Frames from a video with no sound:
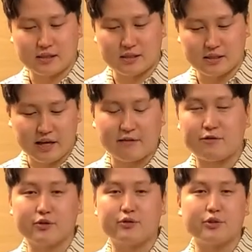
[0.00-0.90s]

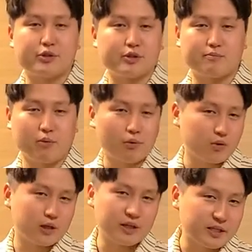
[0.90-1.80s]
safe to just pour
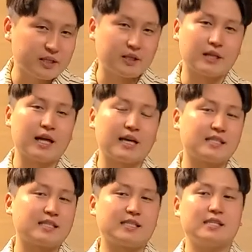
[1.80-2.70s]
it in a
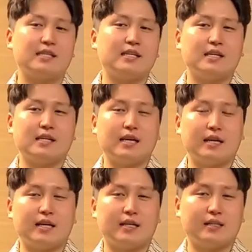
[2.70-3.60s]
glass
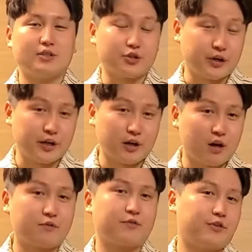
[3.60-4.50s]
and drink it
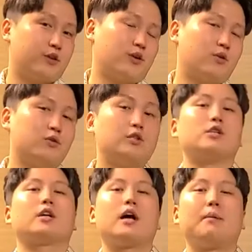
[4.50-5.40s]
off your own
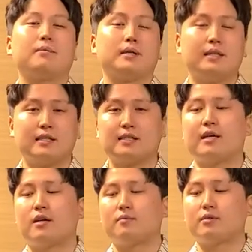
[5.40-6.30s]
cup
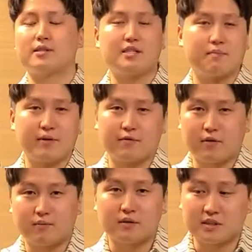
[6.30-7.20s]
instead of just sipping
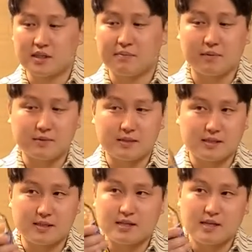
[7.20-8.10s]
from the tip of
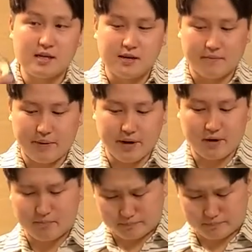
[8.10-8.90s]
this beer.